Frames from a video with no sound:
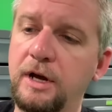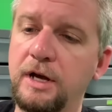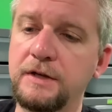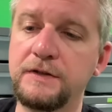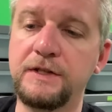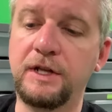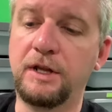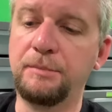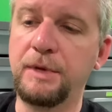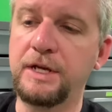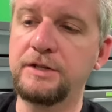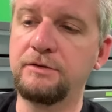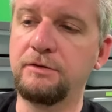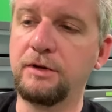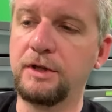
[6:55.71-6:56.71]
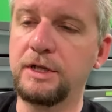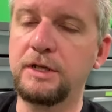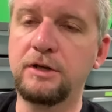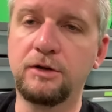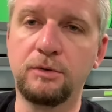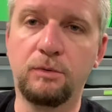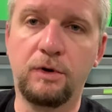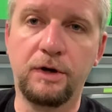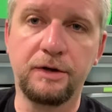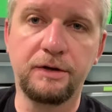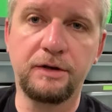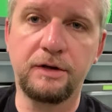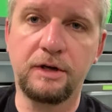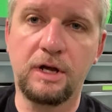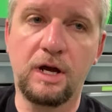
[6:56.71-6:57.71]
Zilla makes a really good
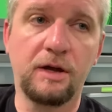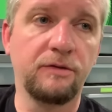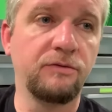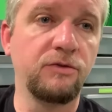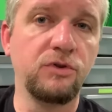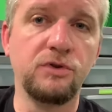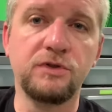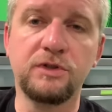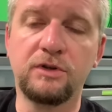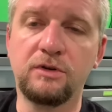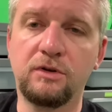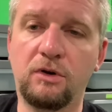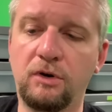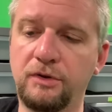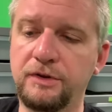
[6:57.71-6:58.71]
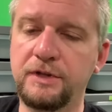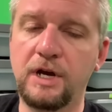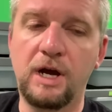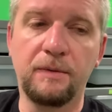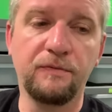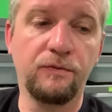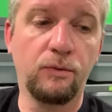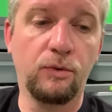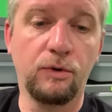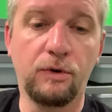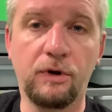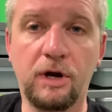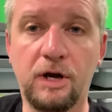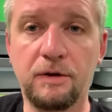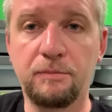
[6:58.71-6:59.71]
one. I've used it all the time
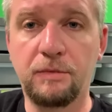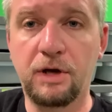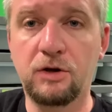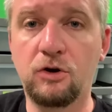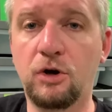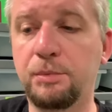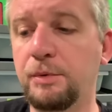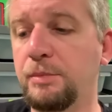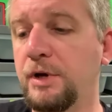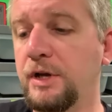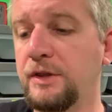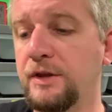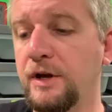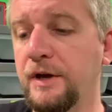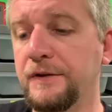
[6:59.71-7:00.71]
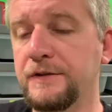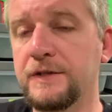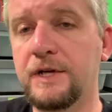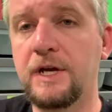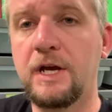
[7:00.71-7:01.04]
for my carpet pythons.